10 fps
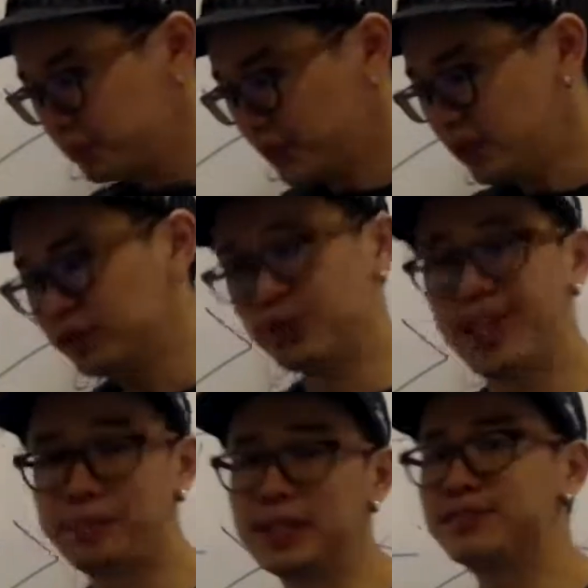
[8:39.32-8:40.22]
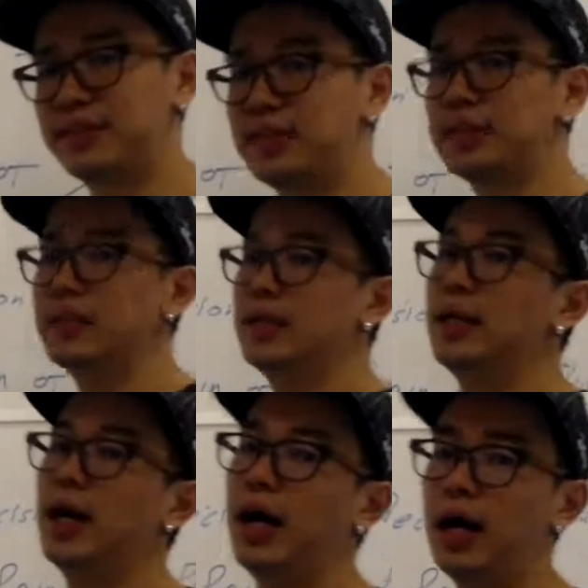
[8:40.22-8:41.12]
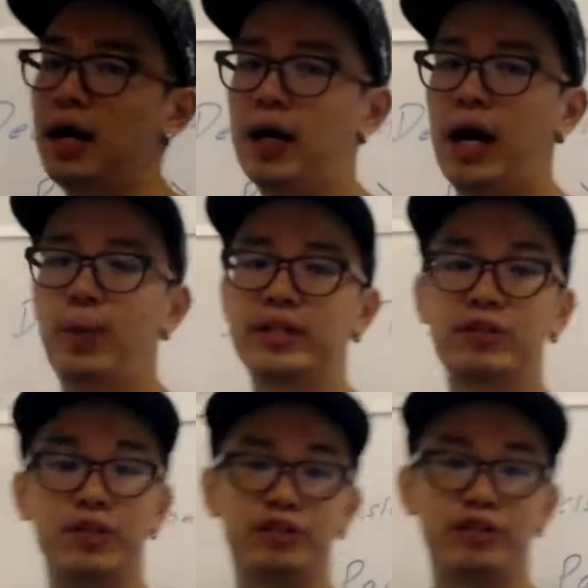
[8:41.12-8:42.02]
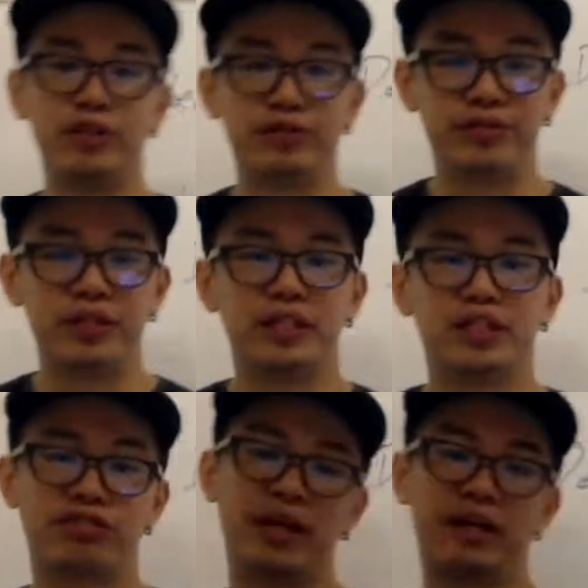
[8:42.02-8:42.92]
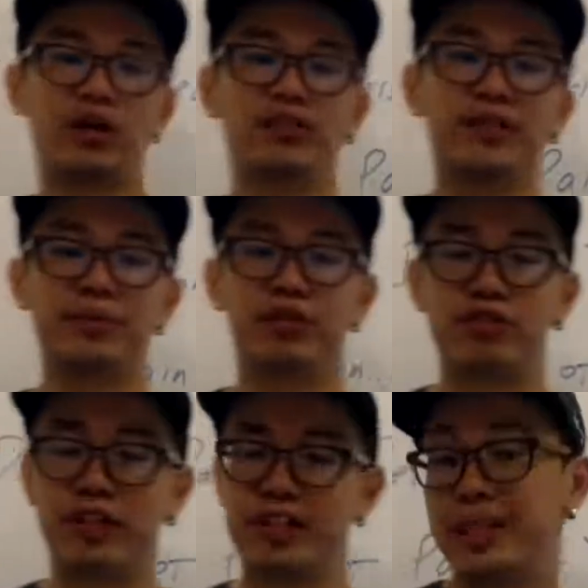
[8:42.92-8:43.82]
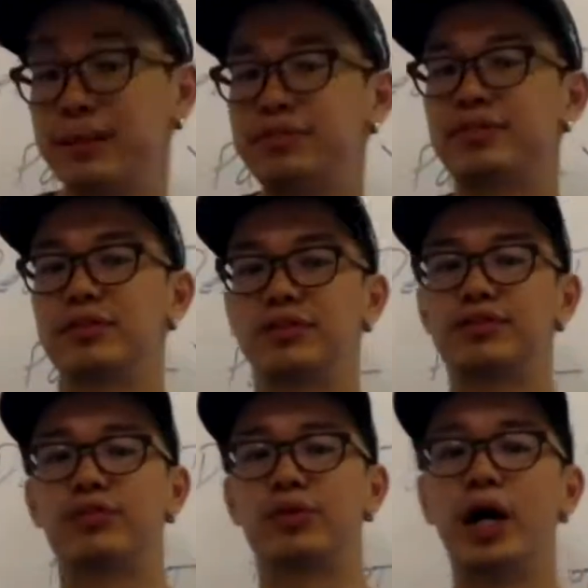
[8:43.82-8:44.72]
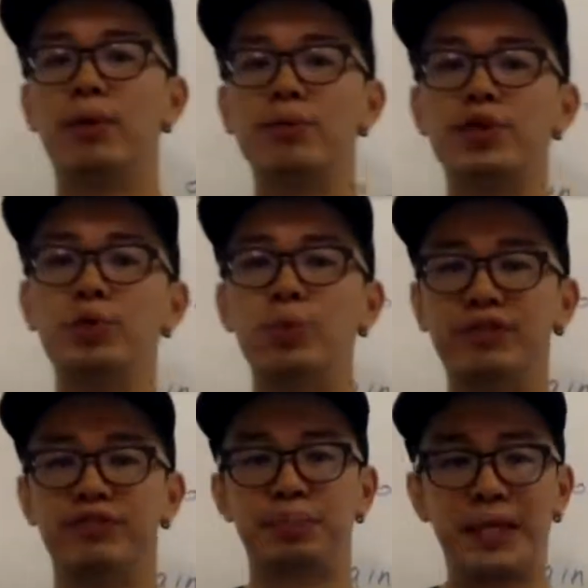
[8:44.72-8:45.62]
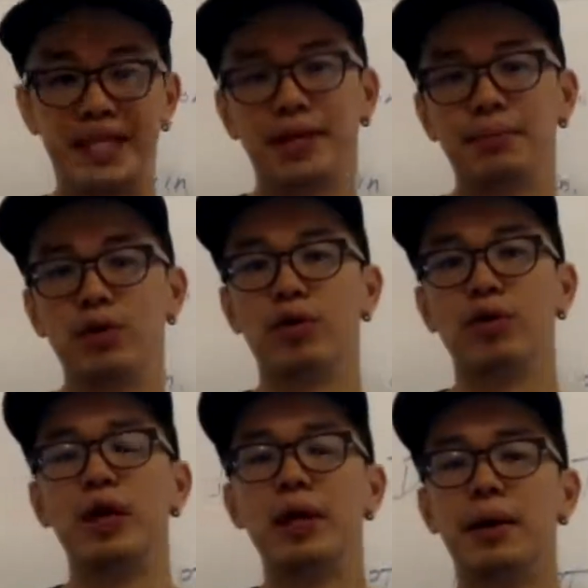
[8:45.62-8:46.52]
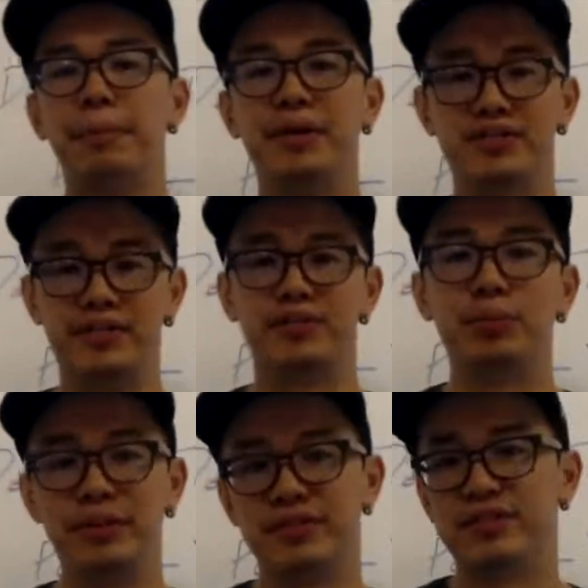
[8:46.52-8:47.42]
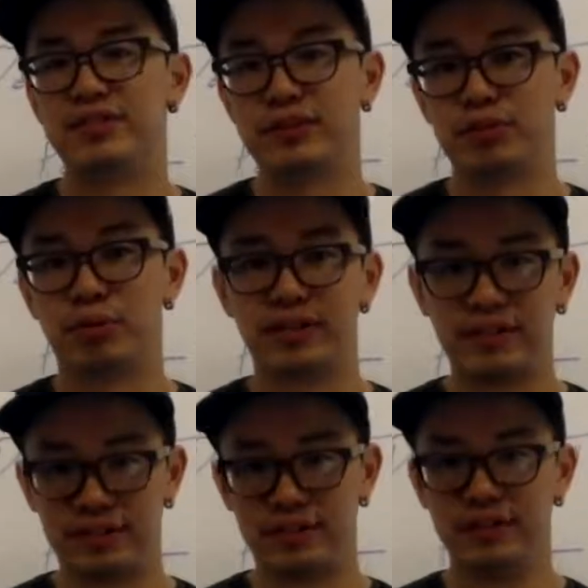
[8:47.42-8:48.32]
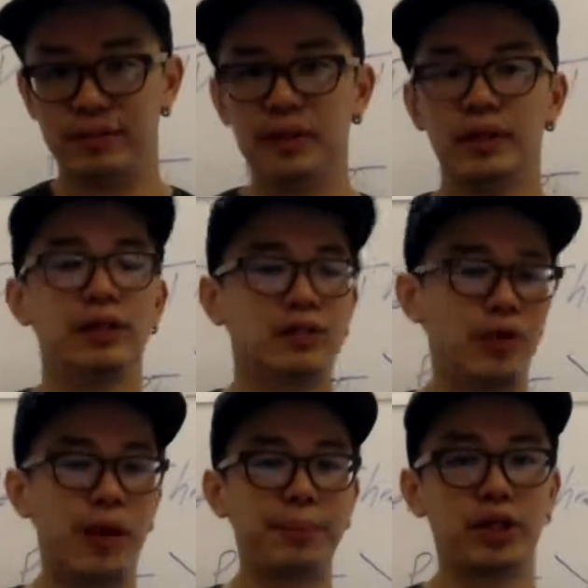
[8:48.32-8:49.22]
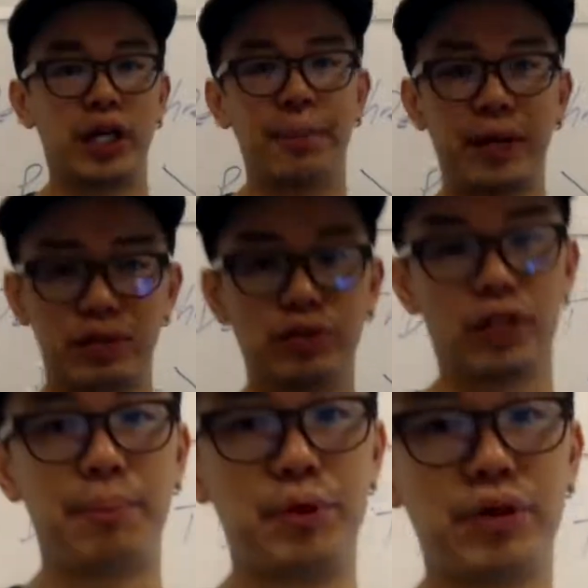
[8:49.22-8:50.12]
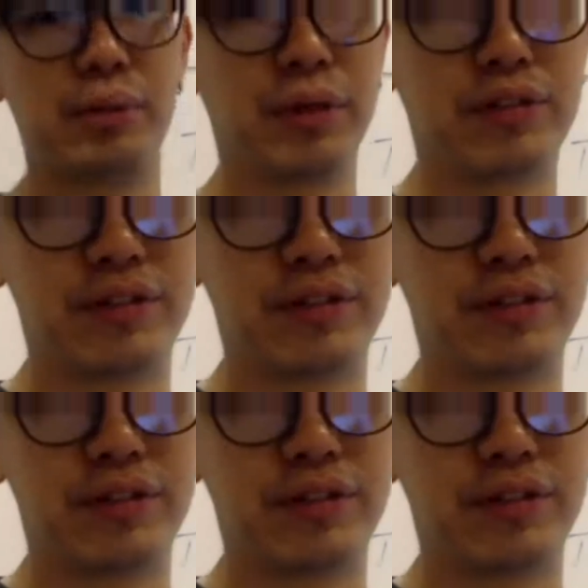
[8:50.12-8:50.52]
So that being said, I wanted to introduce 3 other concepts or 3 other tips just to help you with speeding up your business-to-business sales processes. So I'm going to get back to the computer because